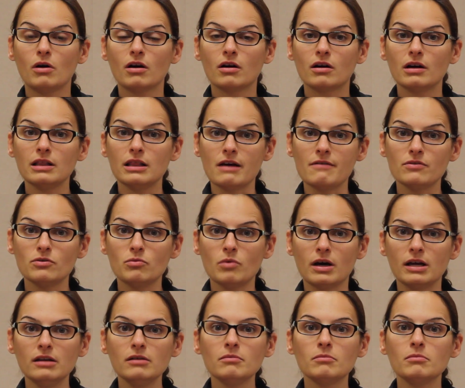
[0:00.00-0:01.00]
are a level
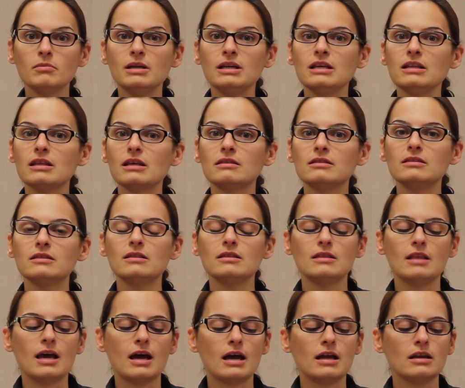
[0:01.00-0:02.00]
1, meaning
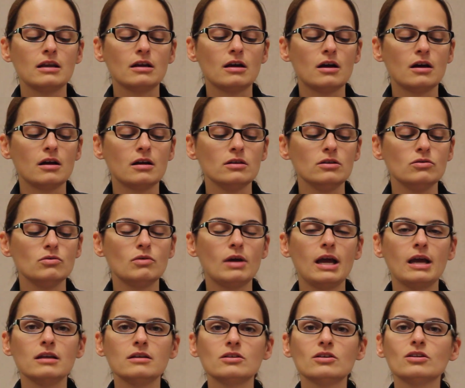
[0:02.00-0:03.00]
that you
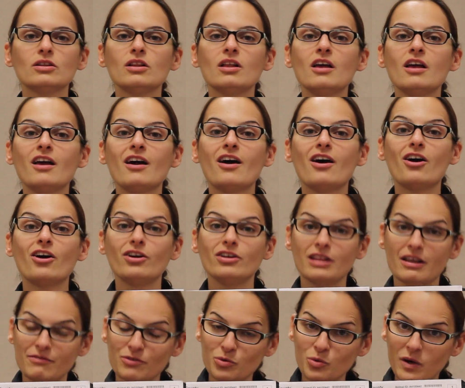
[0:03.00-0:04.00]
handle our
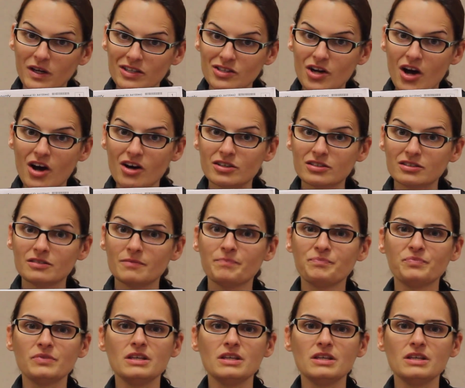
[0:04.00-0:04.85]
level 1 dogs.